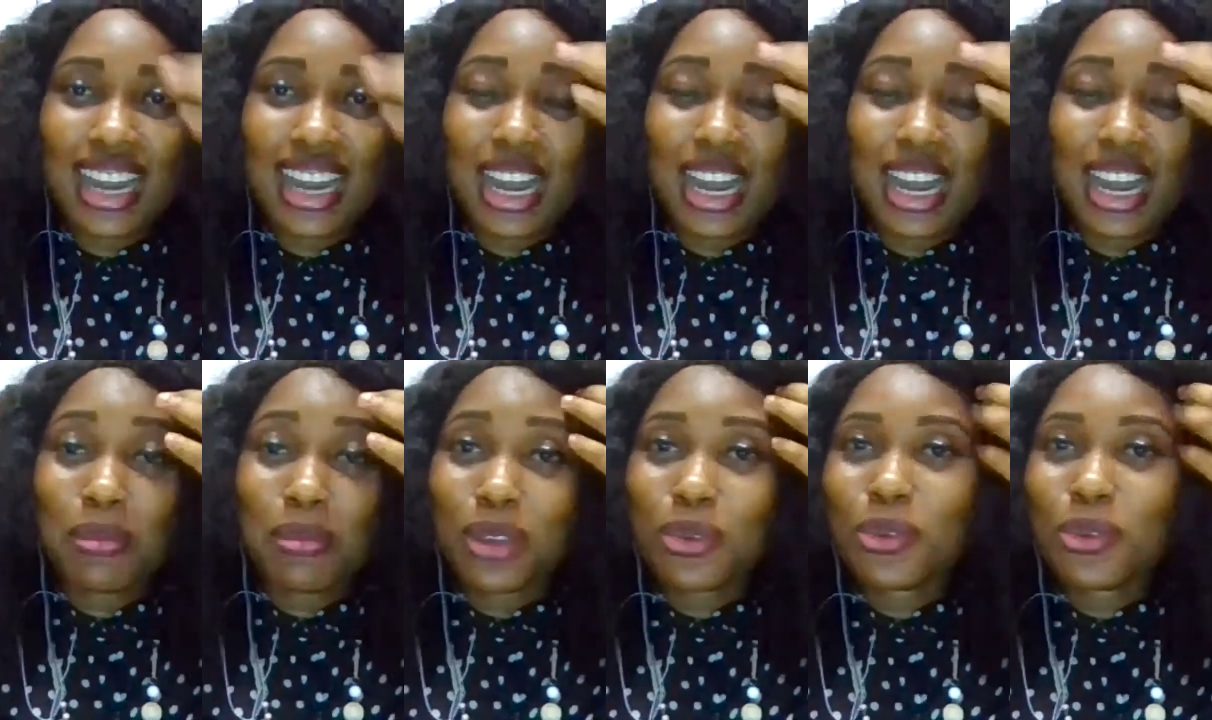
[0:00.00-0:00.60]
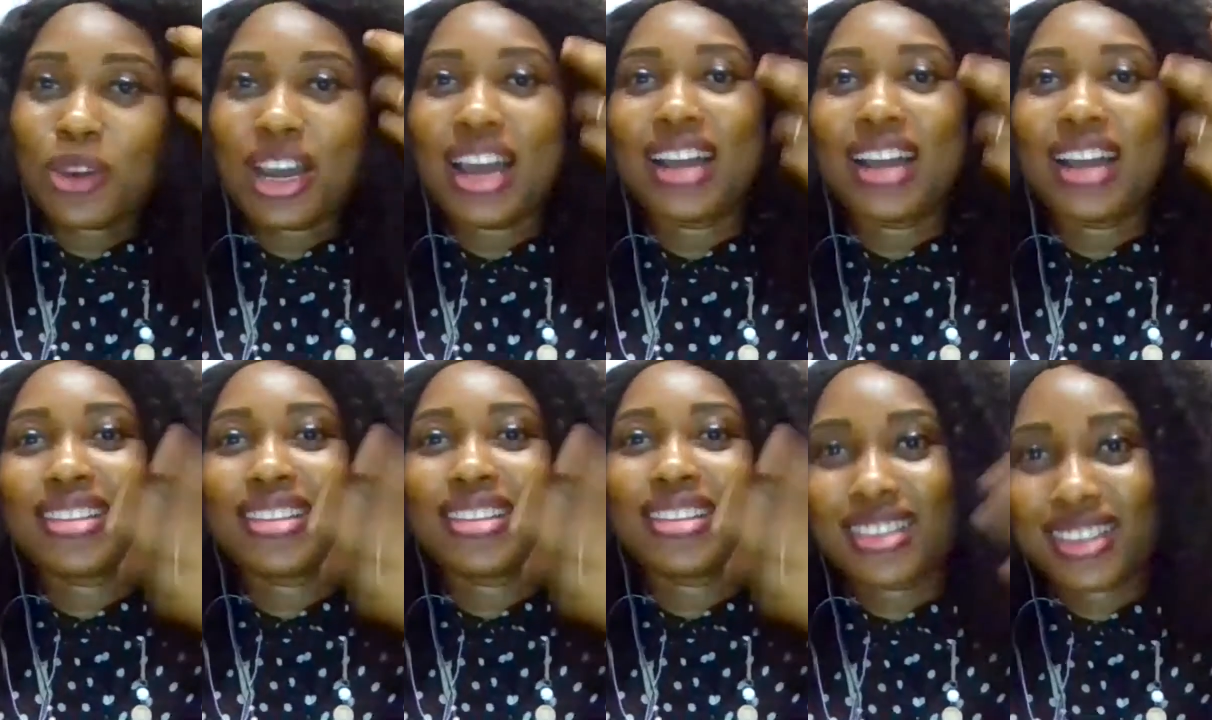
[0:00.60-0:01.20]
I mean,
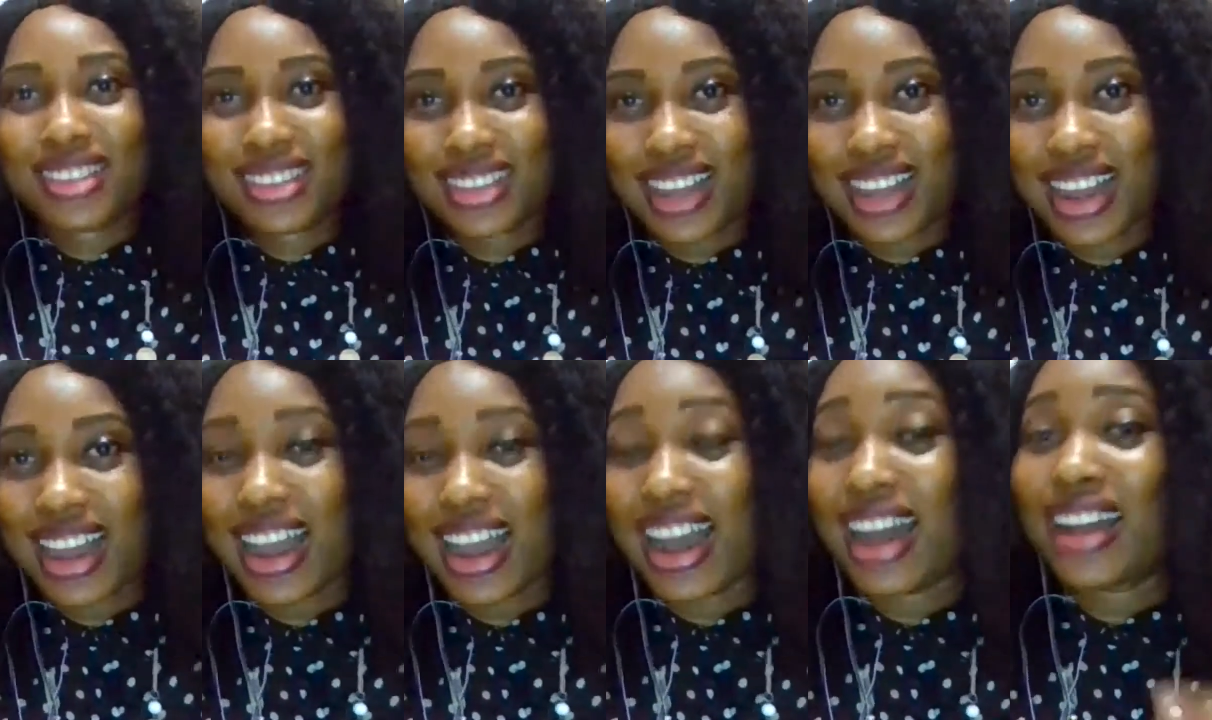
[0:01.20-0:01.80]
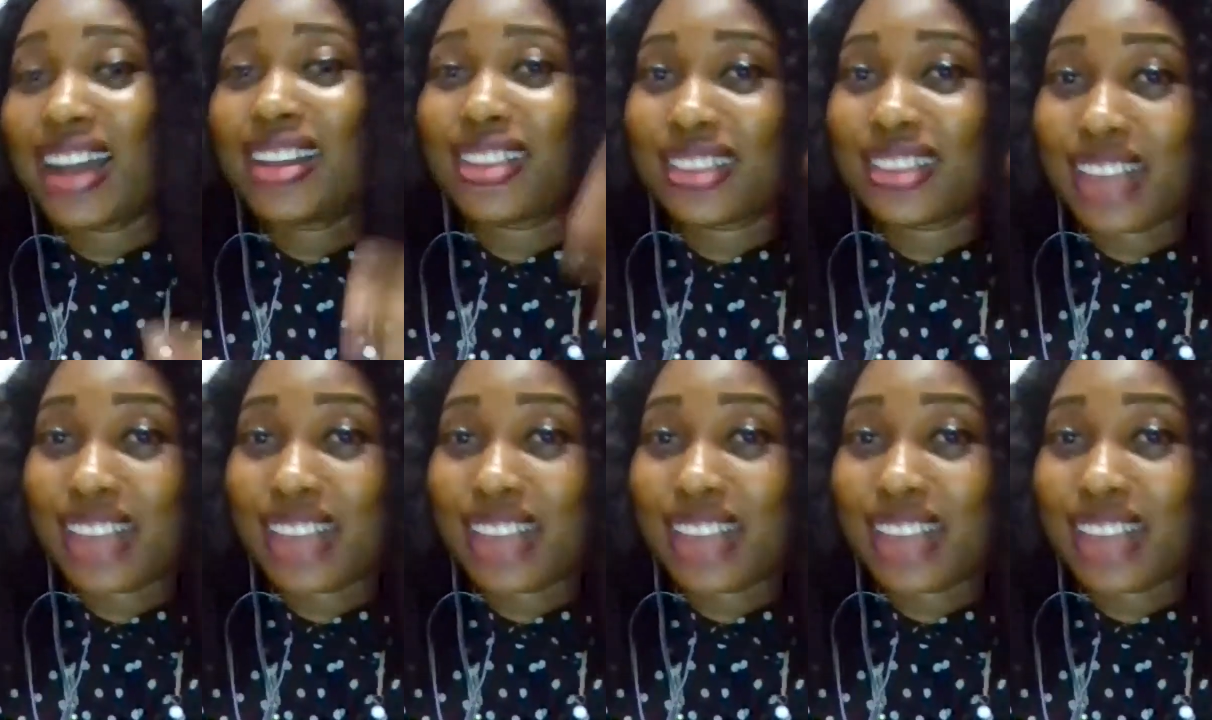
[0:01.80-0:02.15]
as